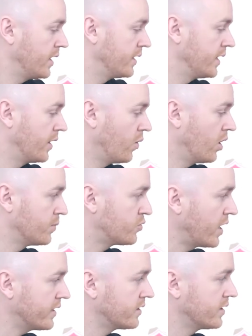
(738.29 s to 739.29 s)
Now, on a
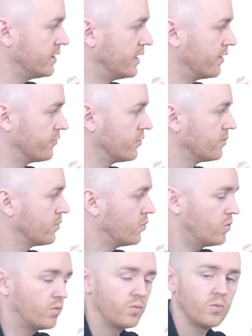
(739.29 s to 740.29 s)
practical level,
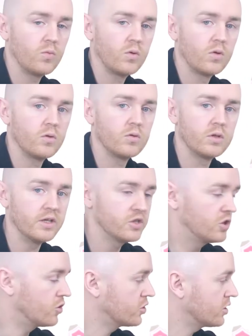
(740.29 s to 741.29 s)

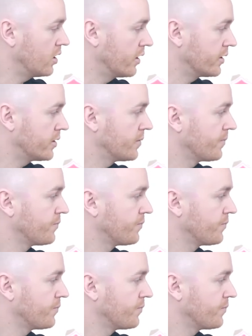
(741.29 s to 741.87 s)
this looks like